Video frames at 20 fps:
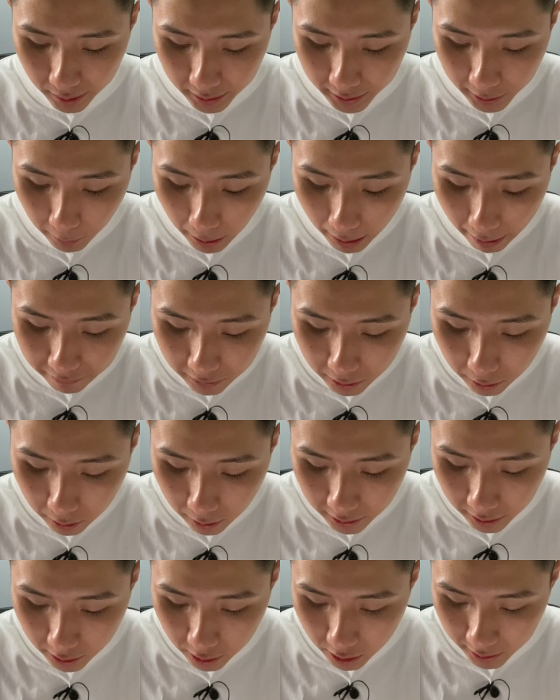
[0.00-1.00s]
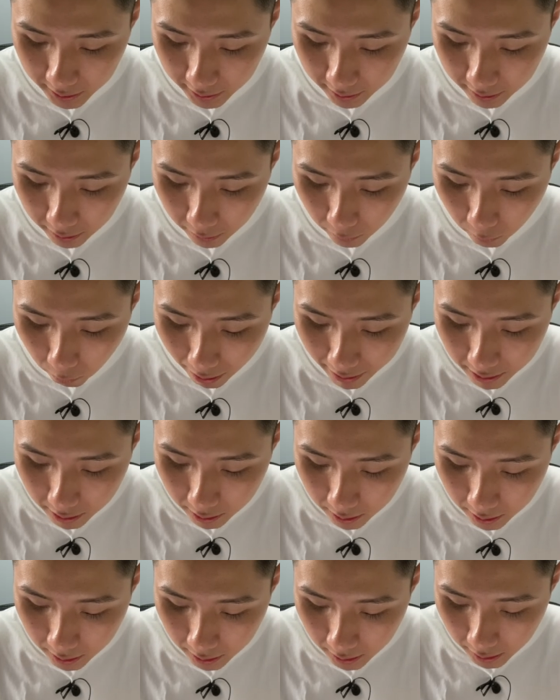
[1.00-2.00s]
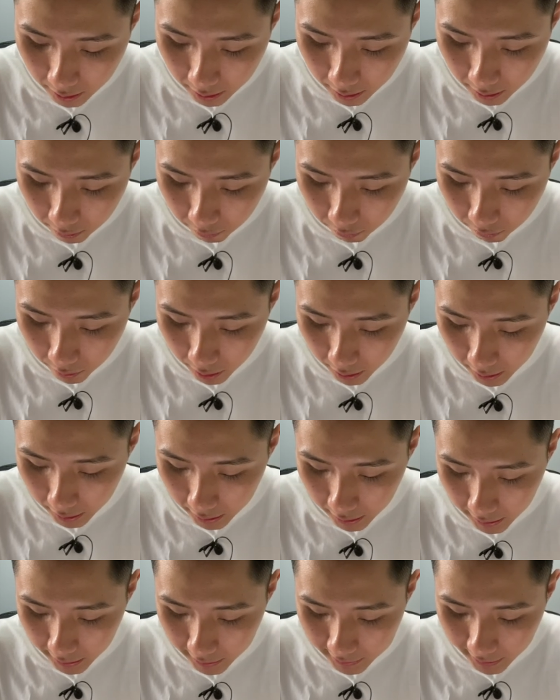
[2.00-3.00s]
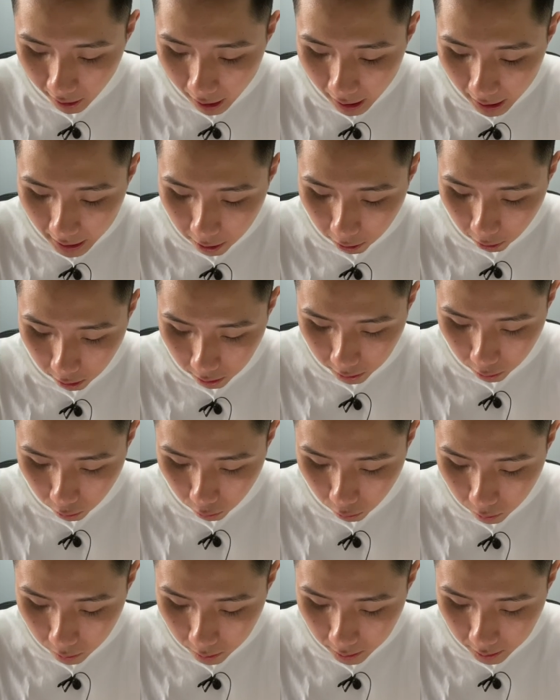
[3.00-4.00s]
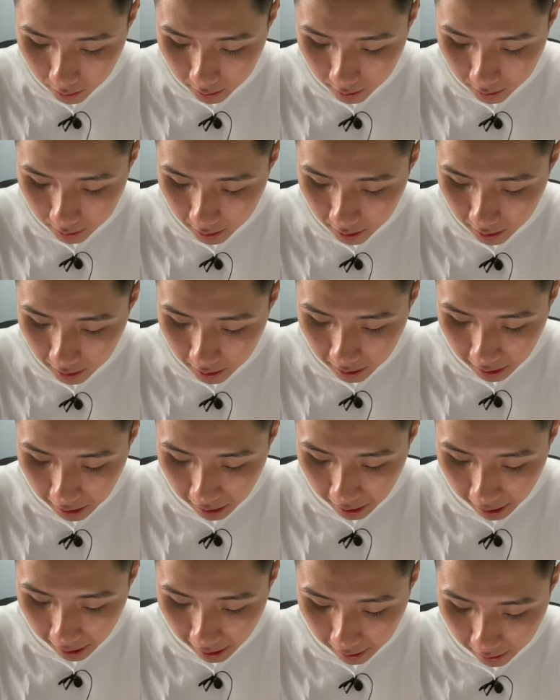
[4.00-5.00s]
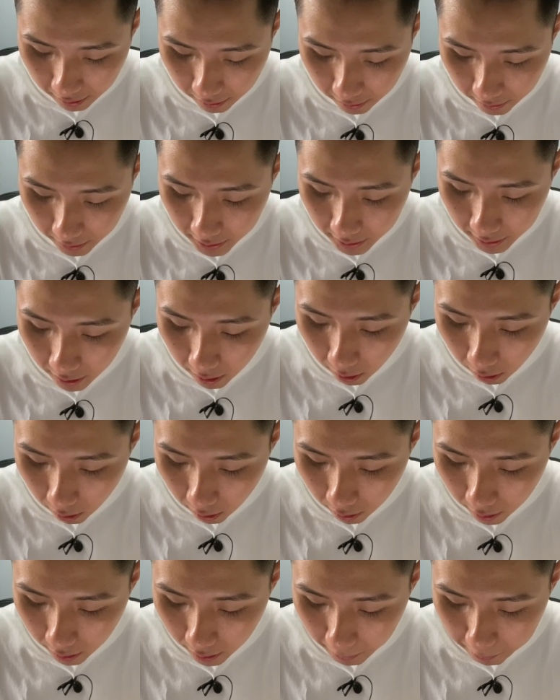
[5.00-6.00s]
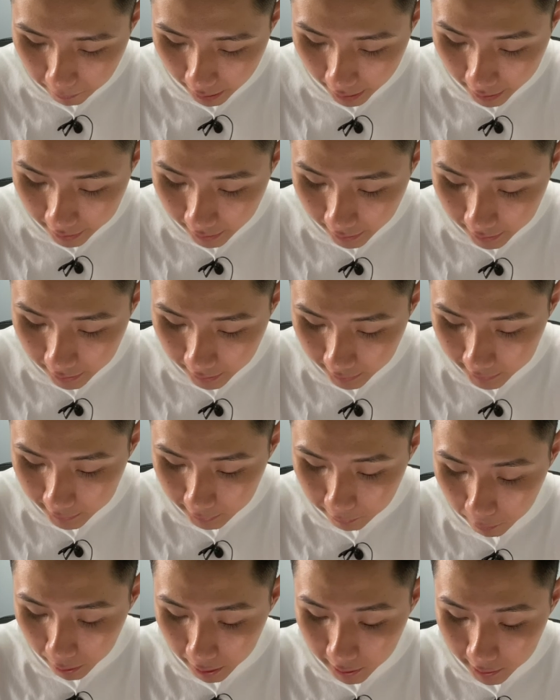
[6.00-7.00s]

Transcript: we have two conditions here, whether it's high or low, all right? And then it's whether